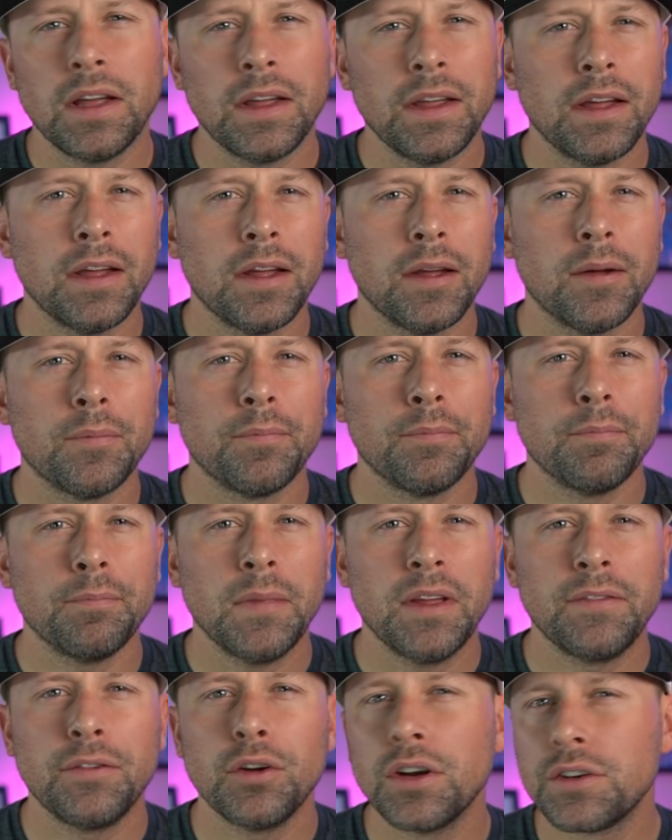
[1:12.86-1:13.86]
um,
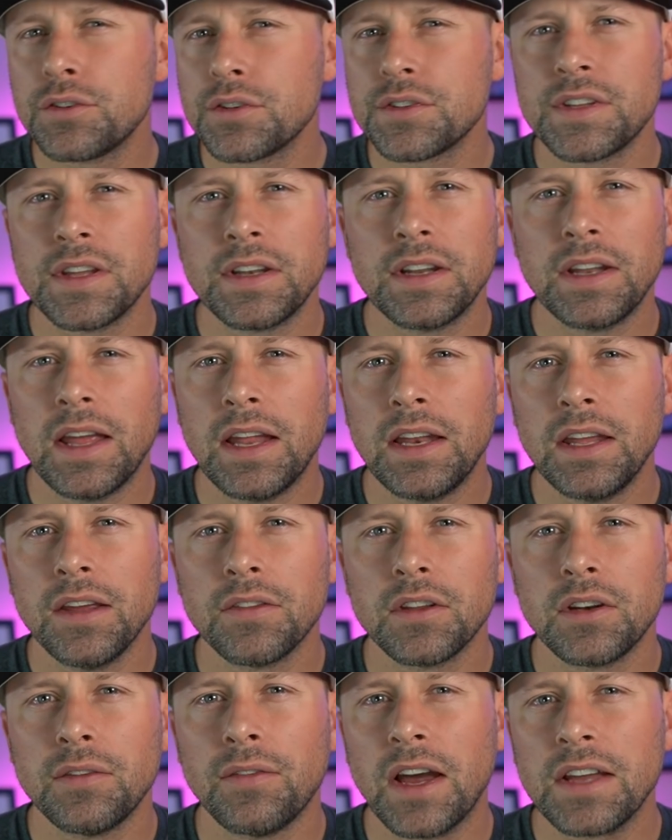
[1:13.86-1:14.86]
if you're interested in any
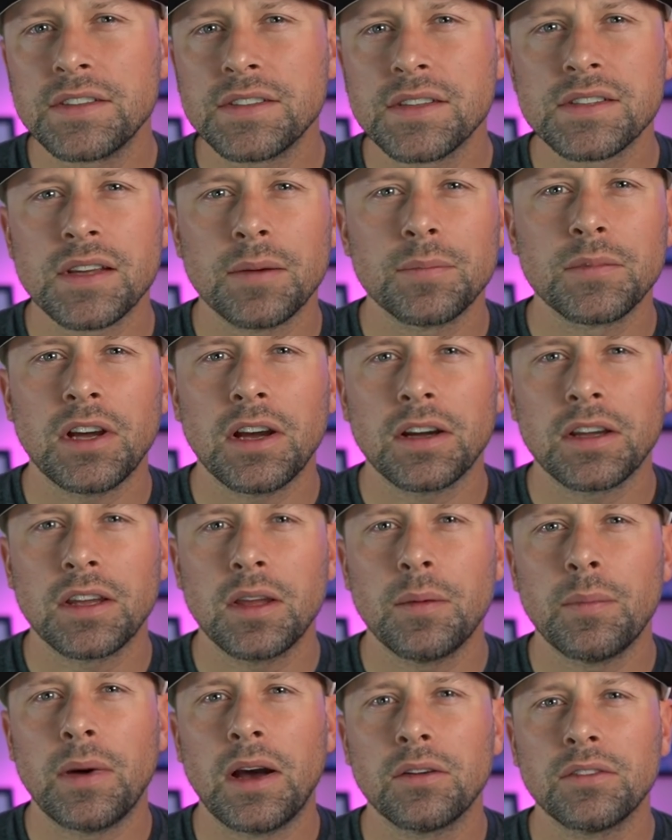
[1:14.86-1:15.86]
of the devices I'm
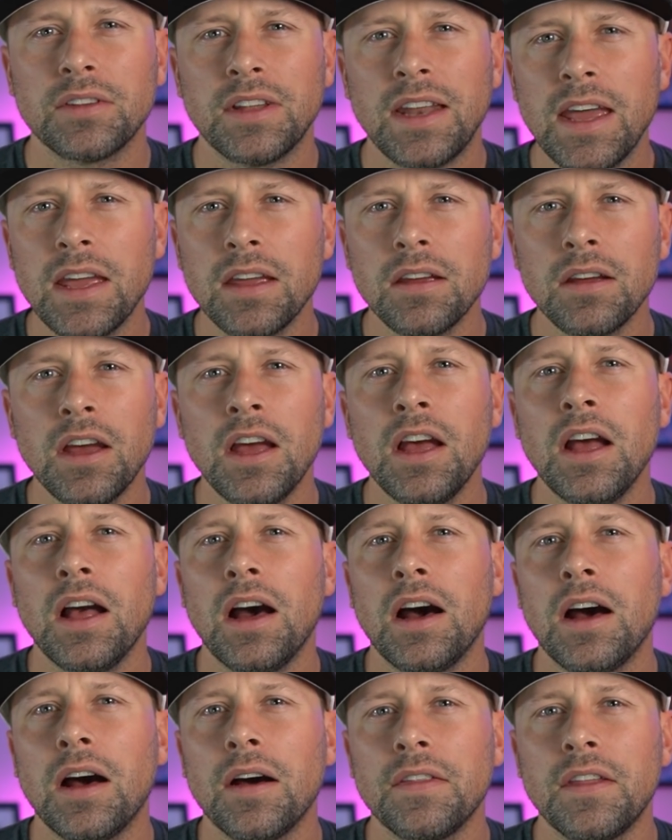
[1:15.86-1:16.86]
talking about today,
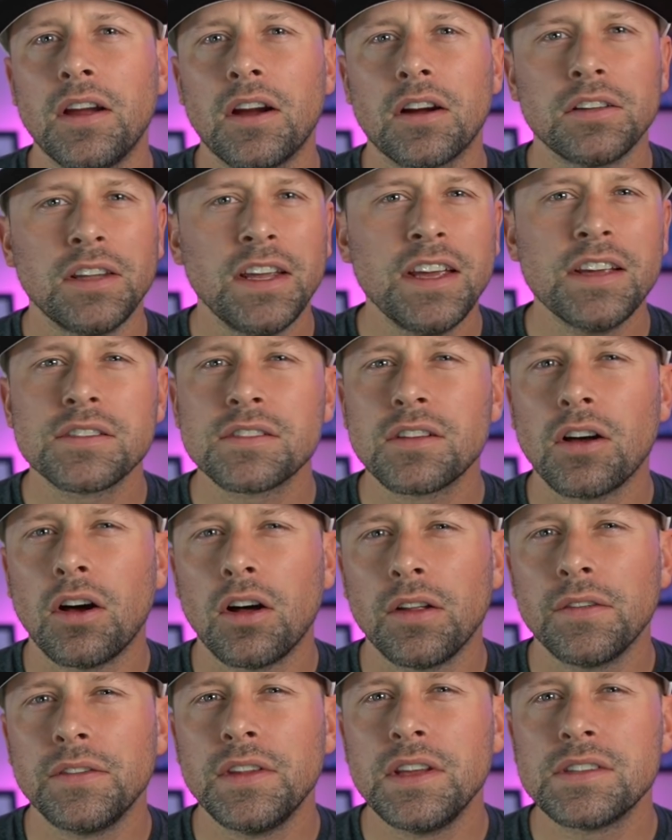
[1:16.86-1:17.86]
uh, there are links to
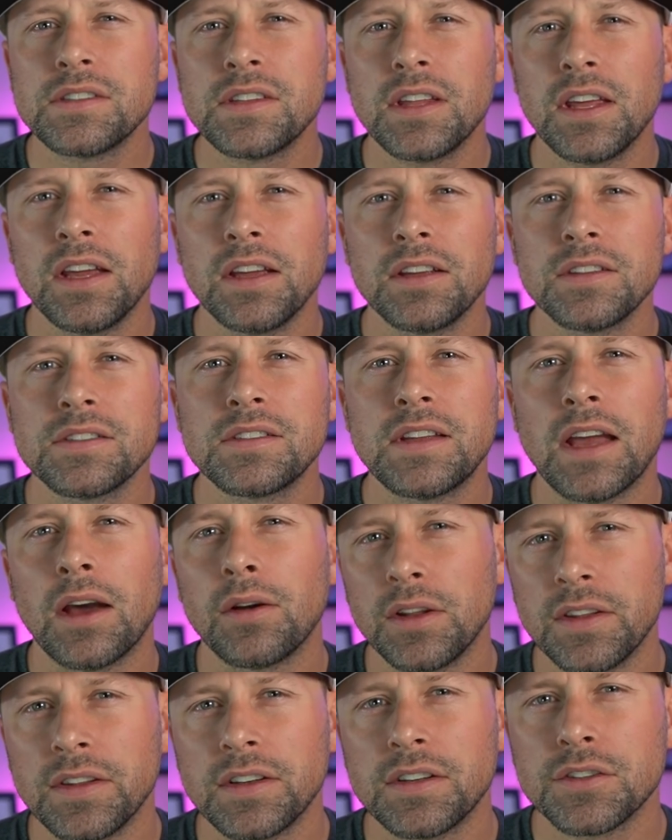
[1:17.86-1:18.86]
all of these things
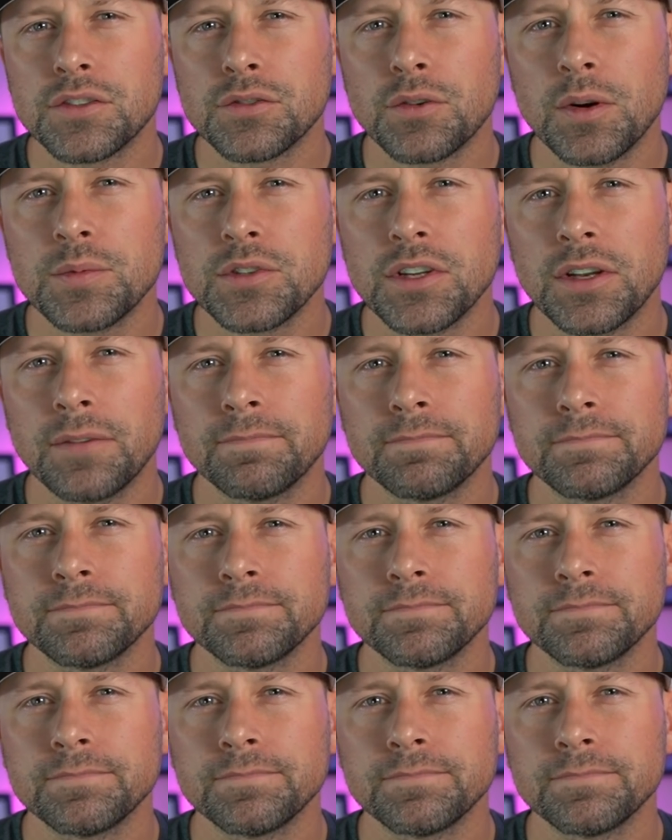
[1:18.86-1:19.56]
down in the description.